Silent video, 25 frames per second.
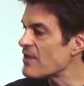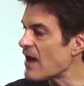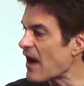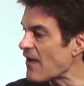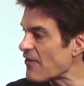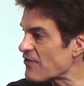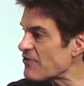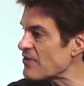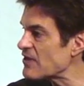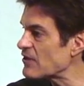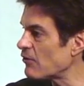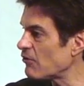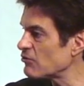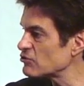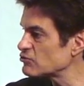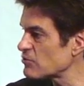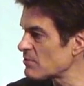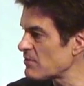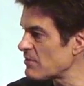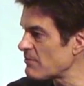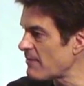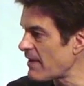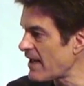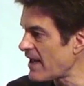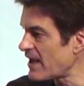other thing that holds
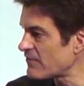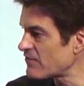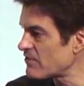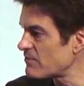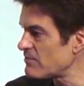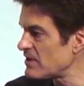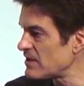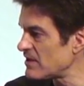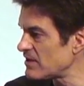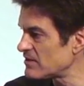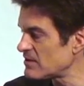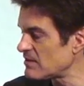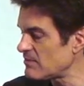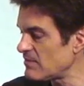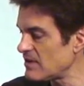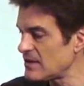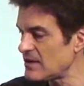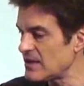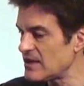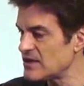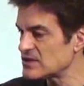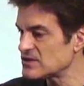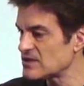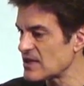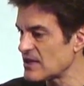women back from being intimate
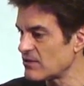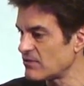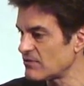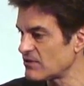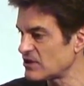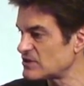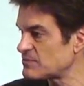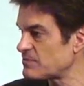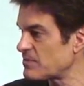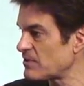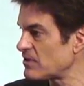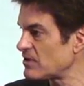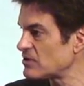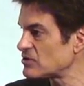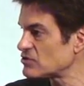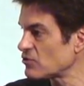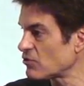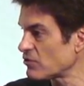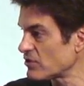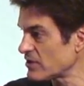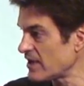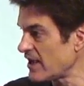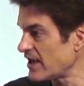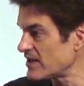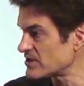is they don't experience
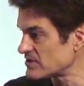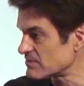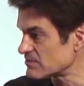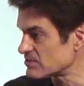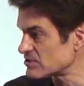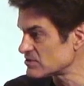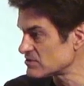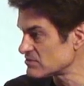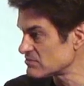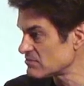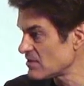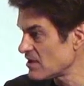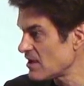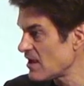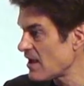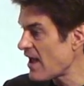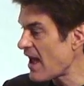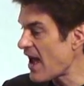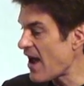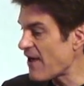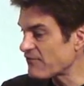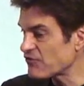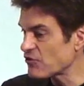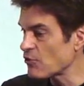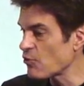orgasms.
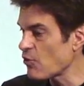Half the